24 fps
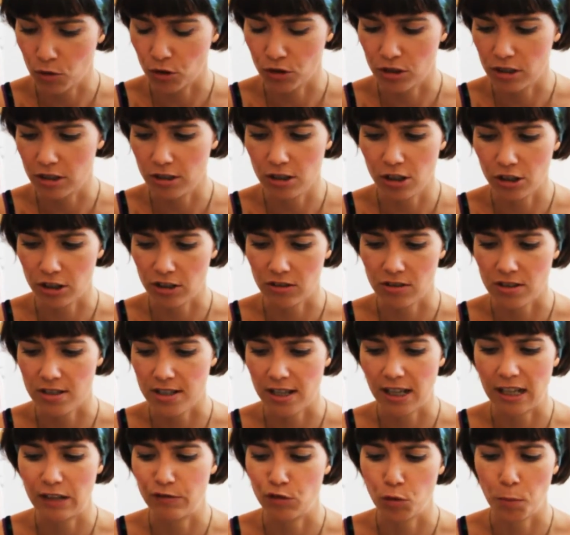oil. You look at the
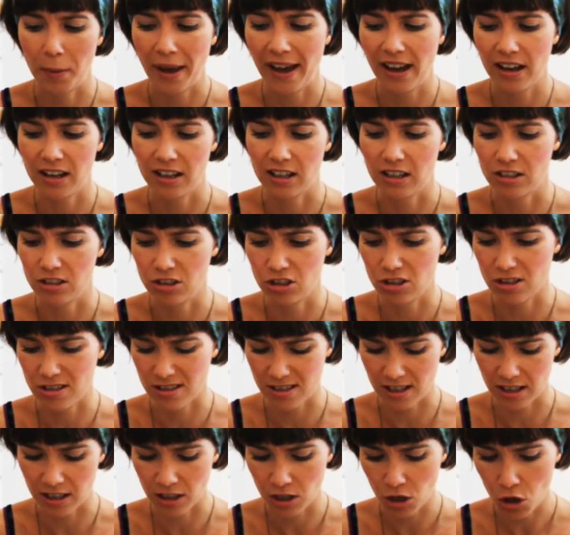side of a packet and you just
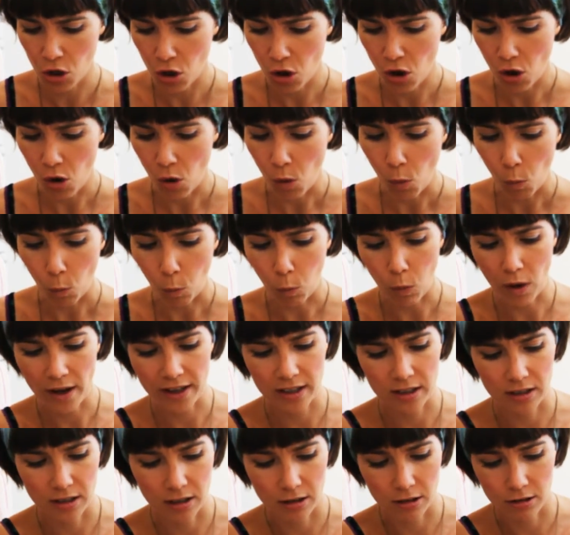think,
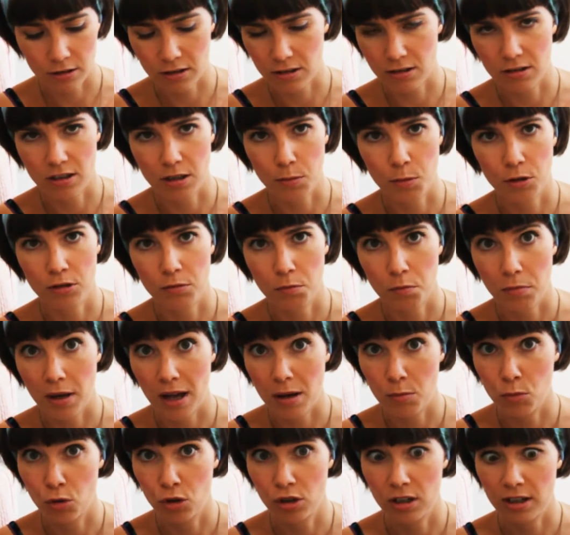why on earth are they putting
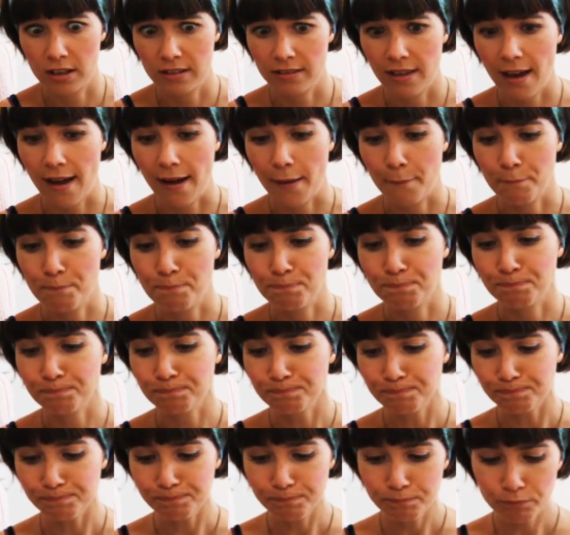palm oil in that?
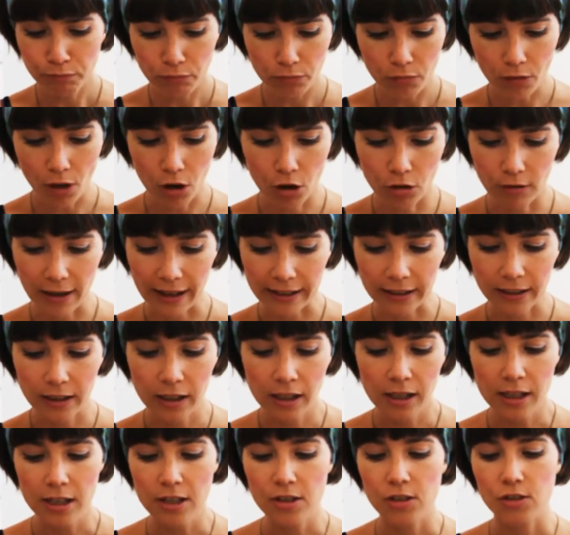Alright,
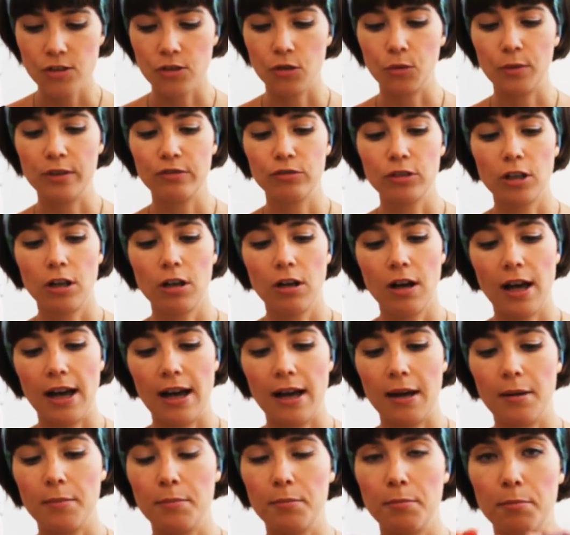so we've got
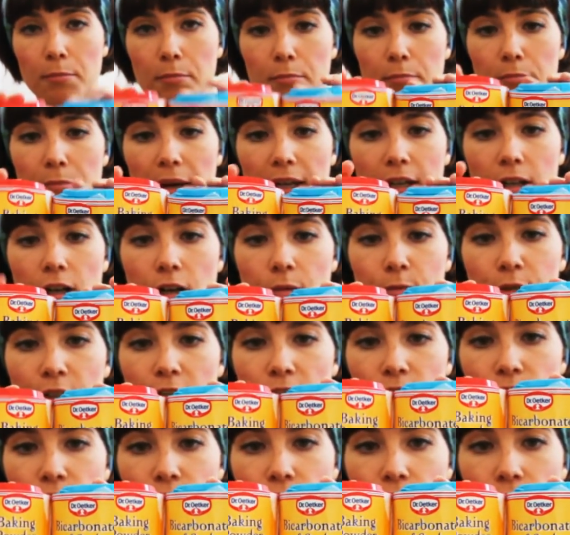bicarbonate
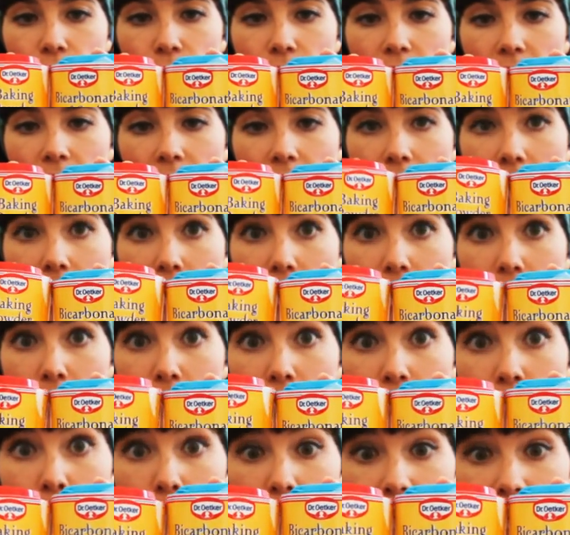of soda
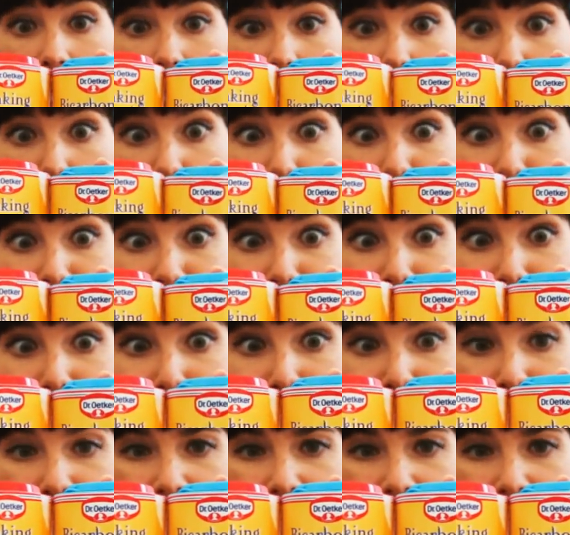and baking powder.